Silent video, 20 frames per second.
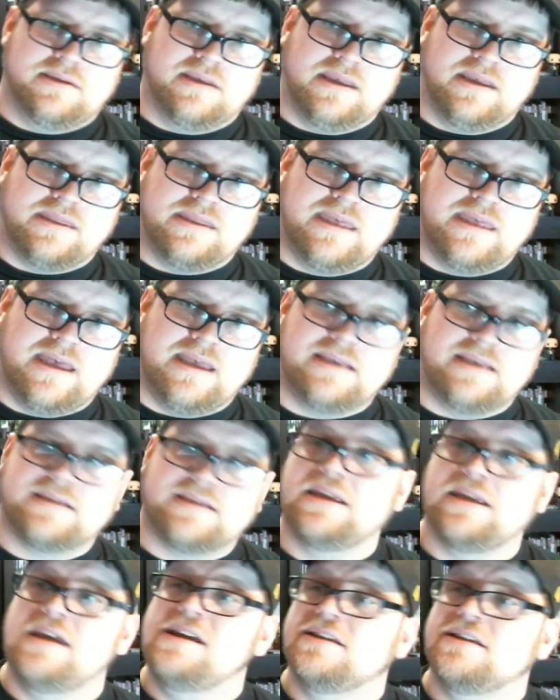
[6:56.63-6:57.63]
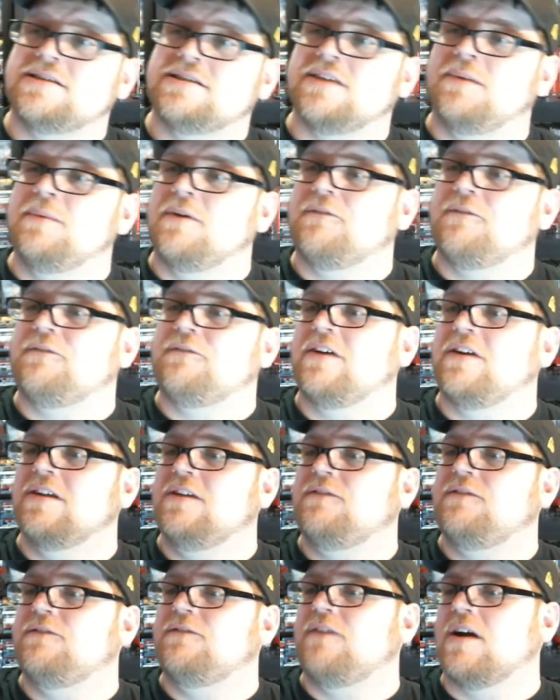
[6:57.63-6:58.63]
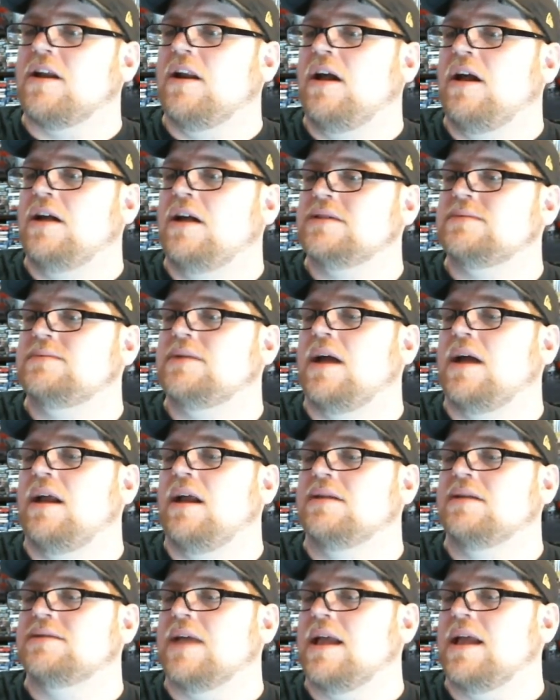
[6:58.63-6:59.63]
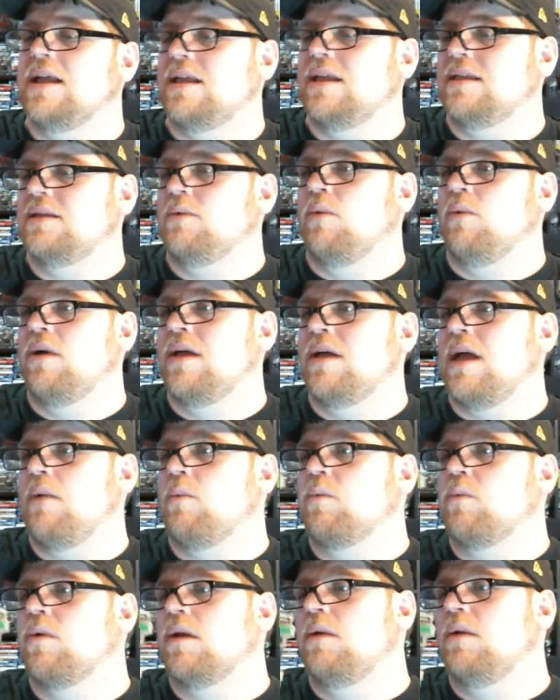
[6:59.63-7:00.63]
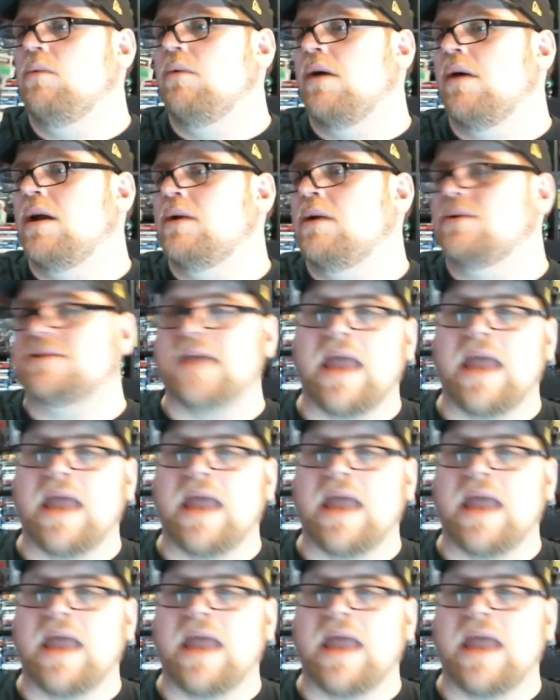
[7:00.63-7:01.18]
like this. Some of them are fairly fucking awesome titles. Like, the one I really wanted was